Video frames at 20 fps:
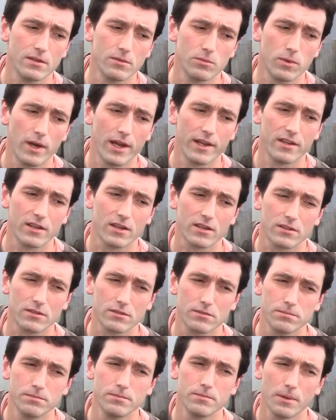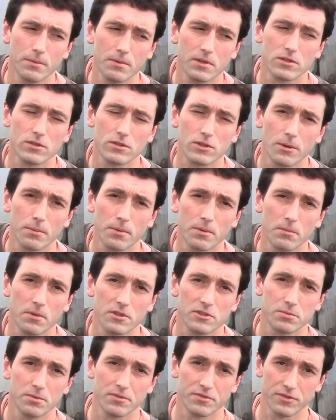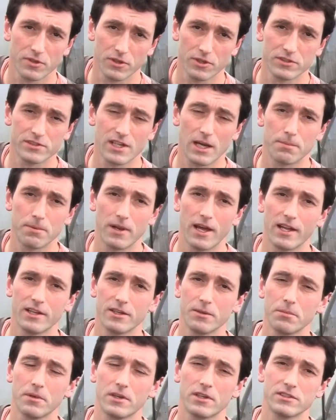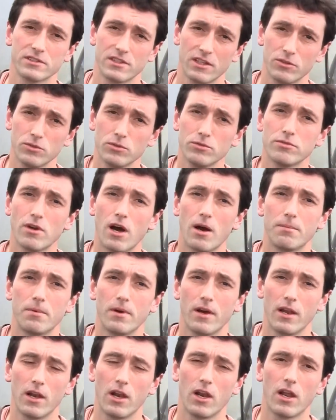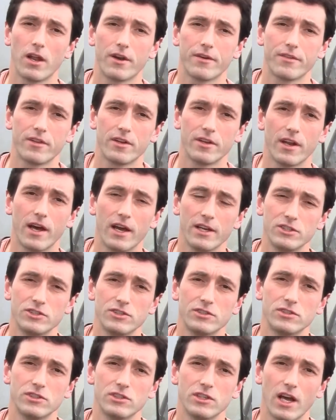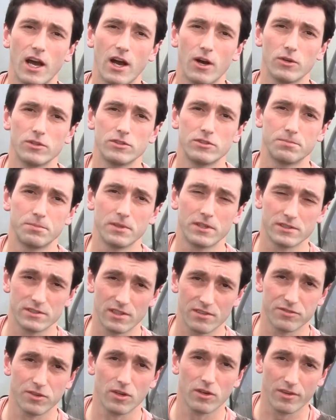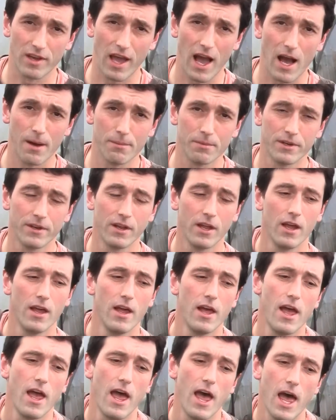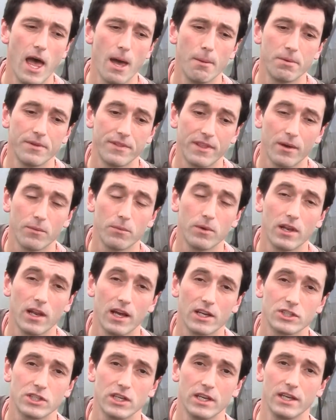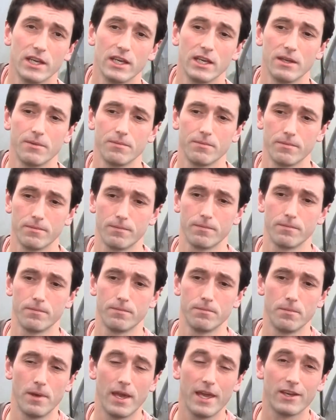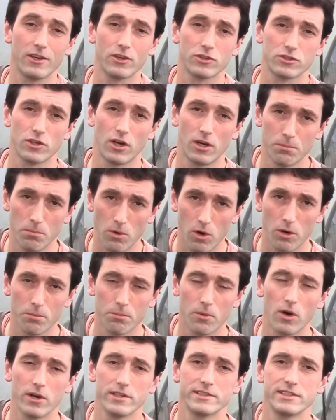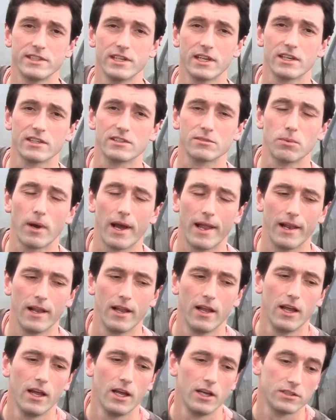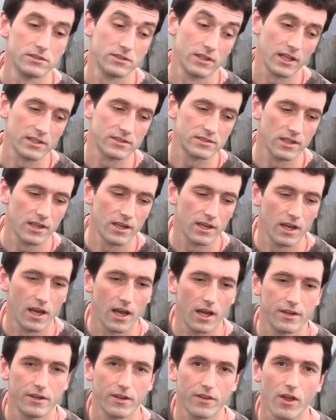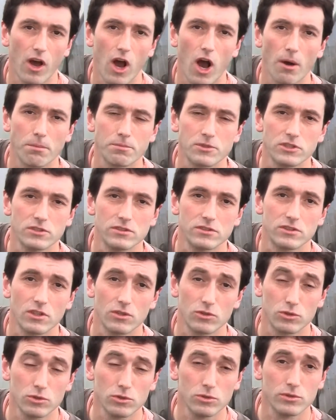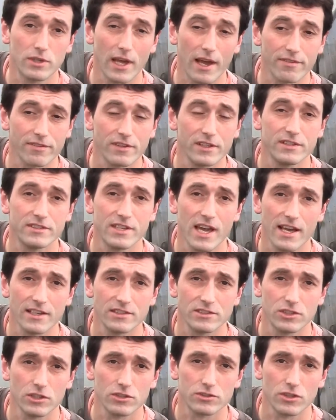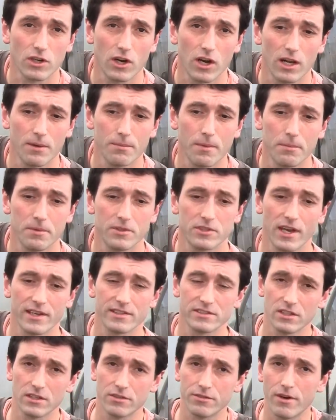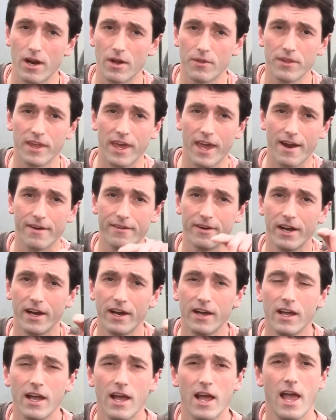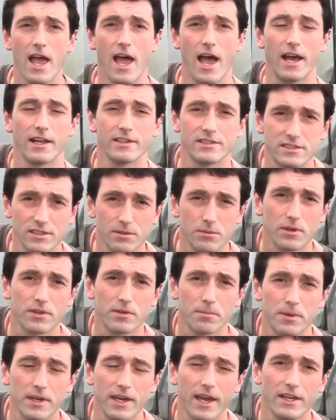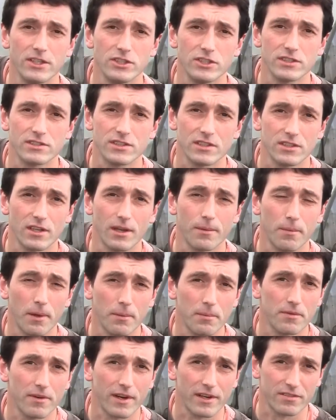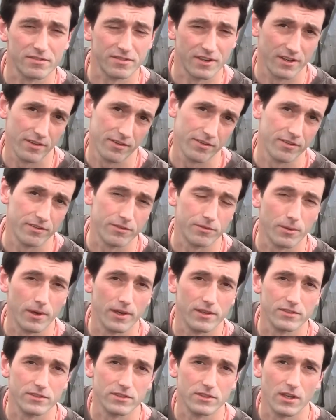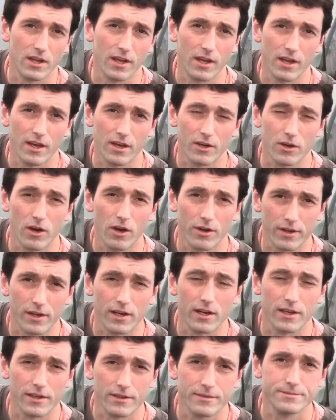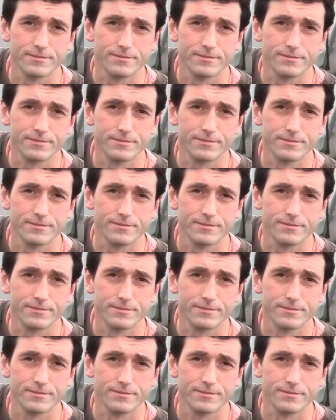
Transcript: wait maybe a good couple of months before you start planting, because they do rob a lot of the nitrogen out because they're full of carbon, but they will actually make your soil more and more acidic as well. So that's another option. So do definitely test your soil, maybe test it around the area and see what the pH is, and then maybe rectify the situation accordingly.